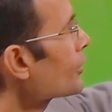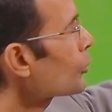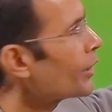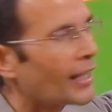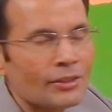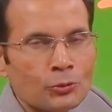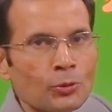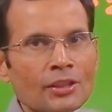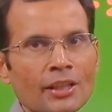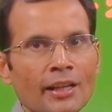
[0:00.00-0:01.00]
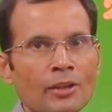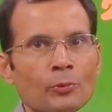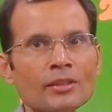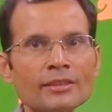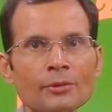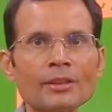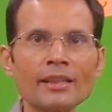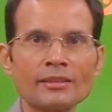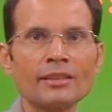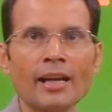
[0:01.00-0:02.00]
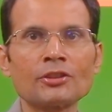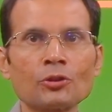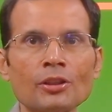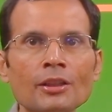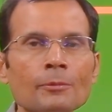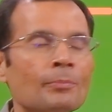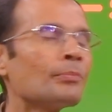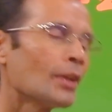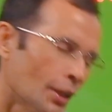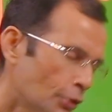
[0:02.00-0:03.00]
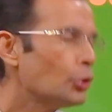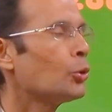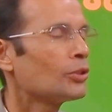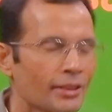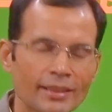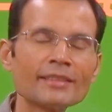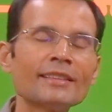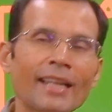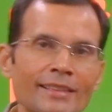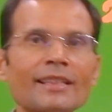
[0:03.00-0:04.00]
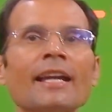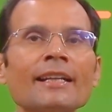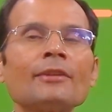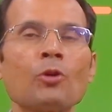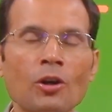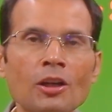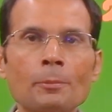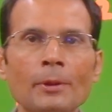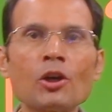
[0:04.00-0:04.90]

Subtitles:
systolic as 200 and 170 as the diastolic. No, this is less likely to occur